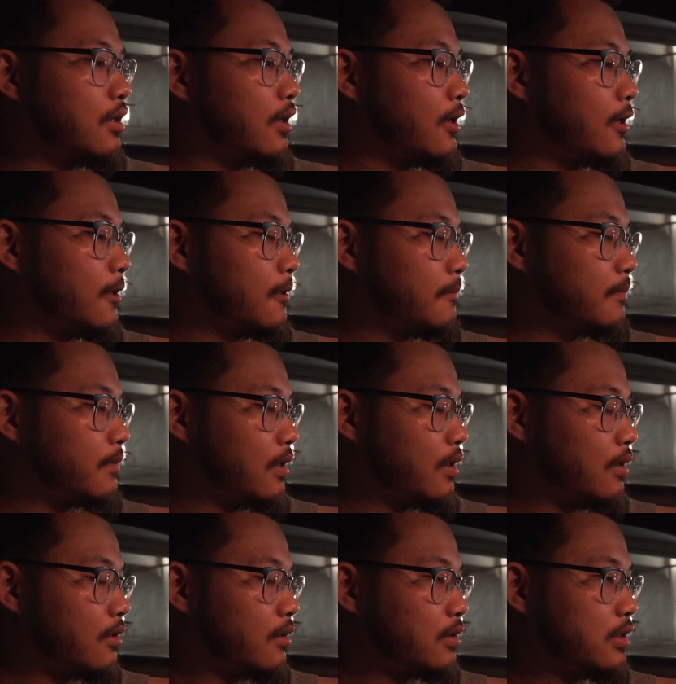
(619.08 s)
and
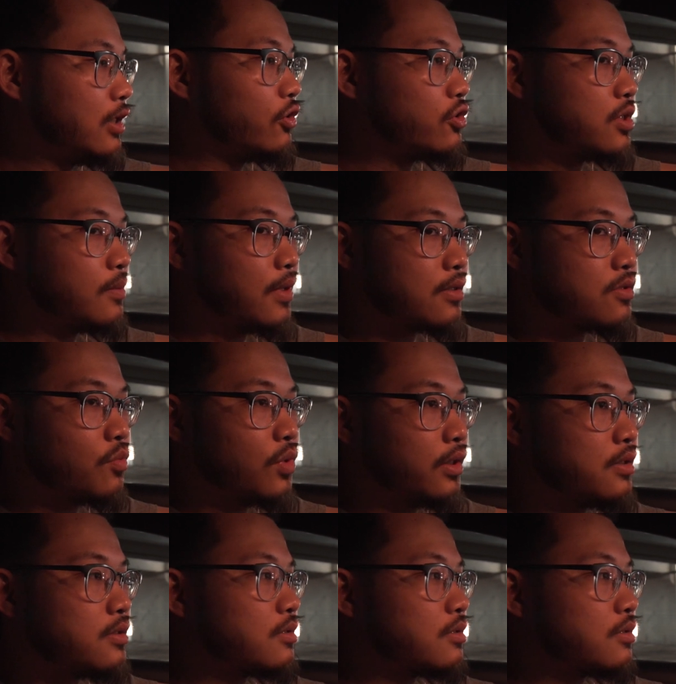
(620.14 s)
a dealership that's willing